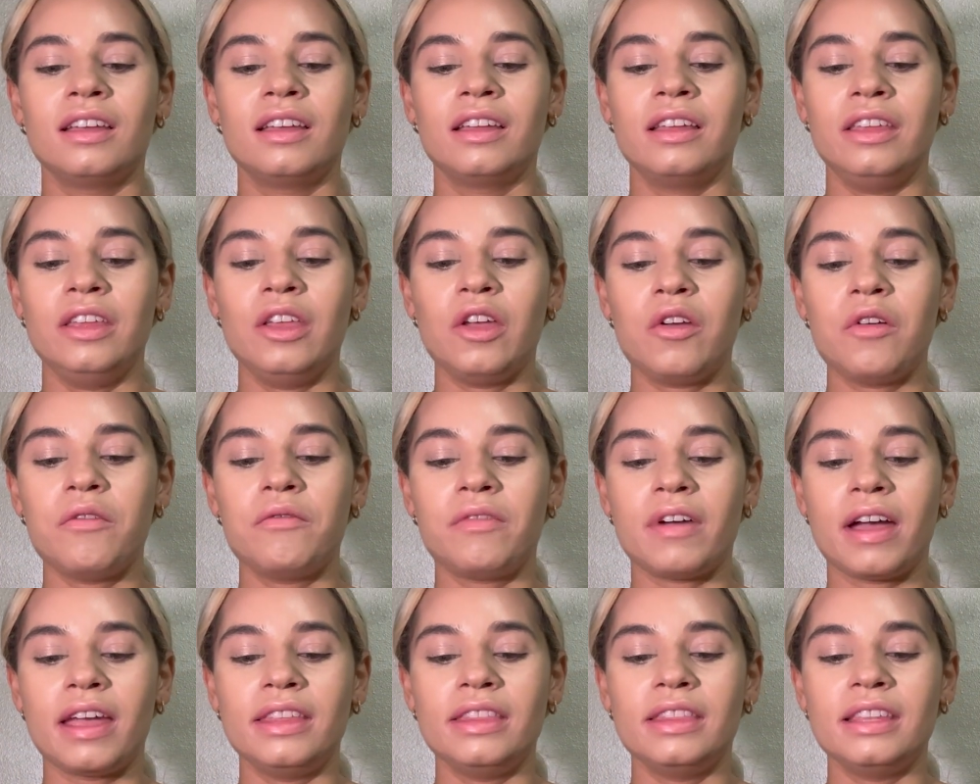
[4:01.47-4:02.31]
You can
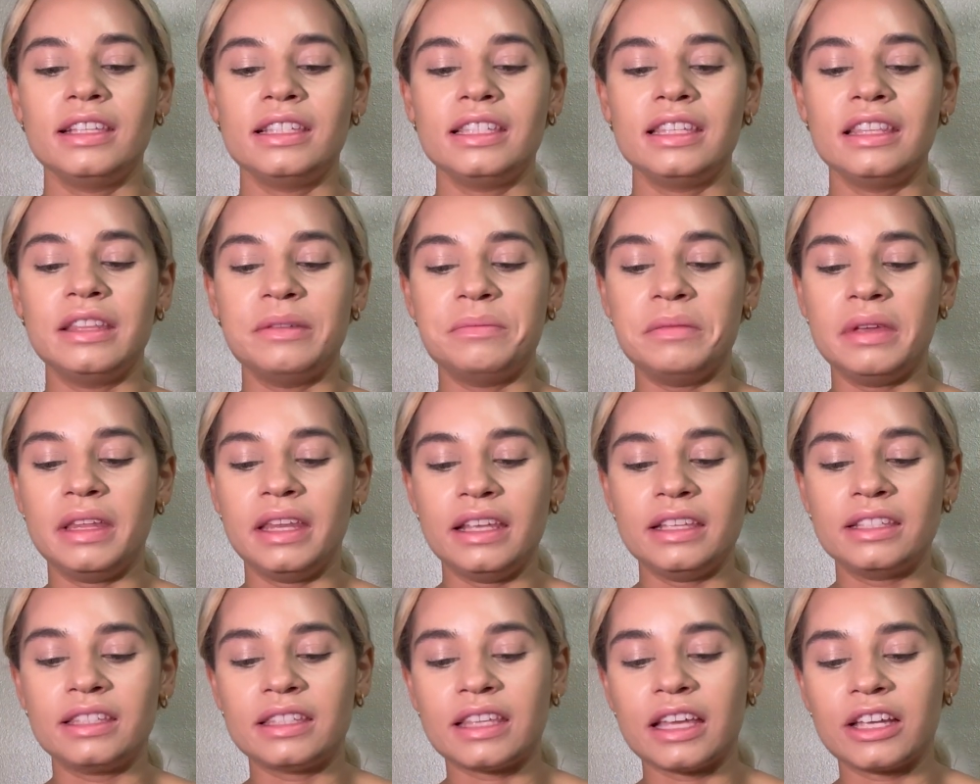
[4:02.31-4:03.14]
find this in the mini
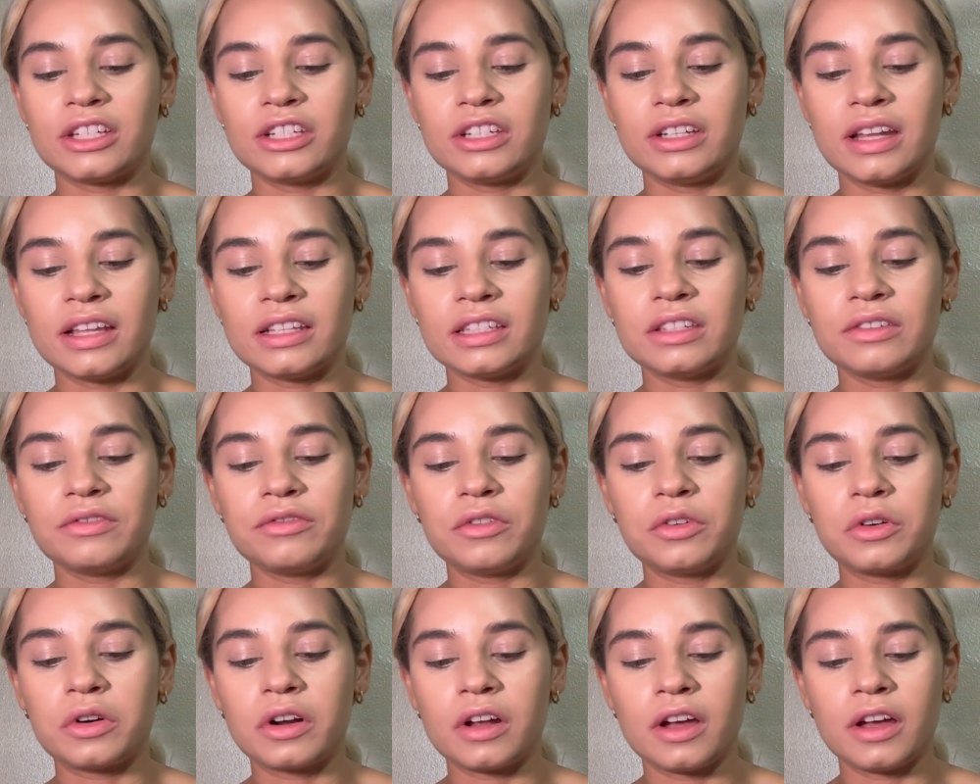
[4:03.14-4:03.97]
section at
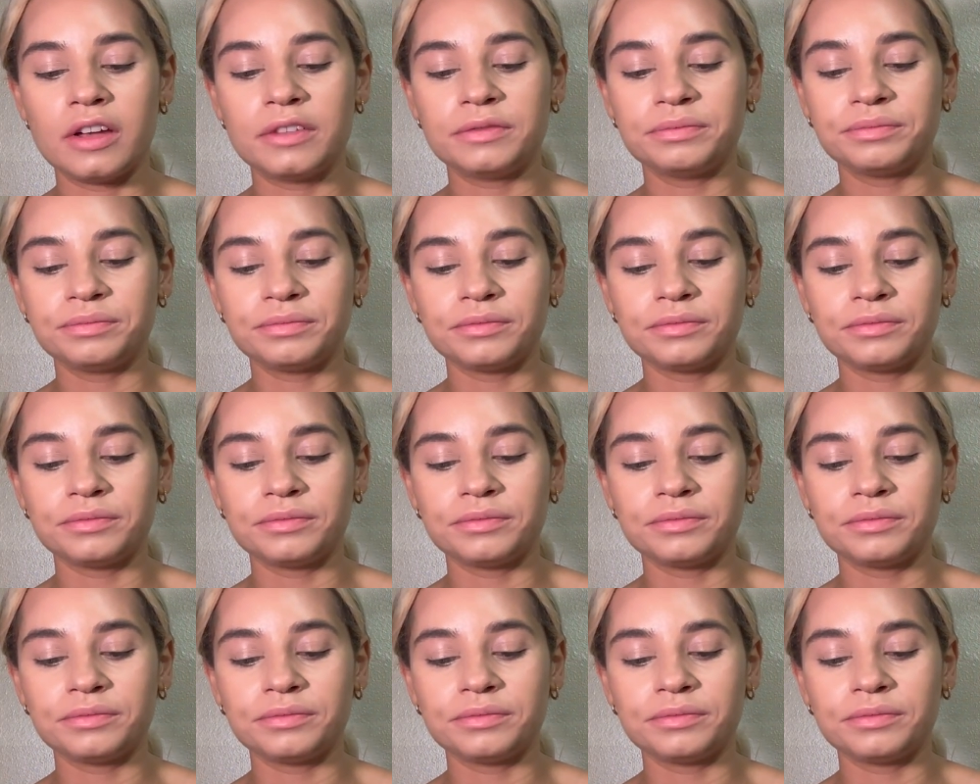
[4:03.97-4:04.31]
Sephora.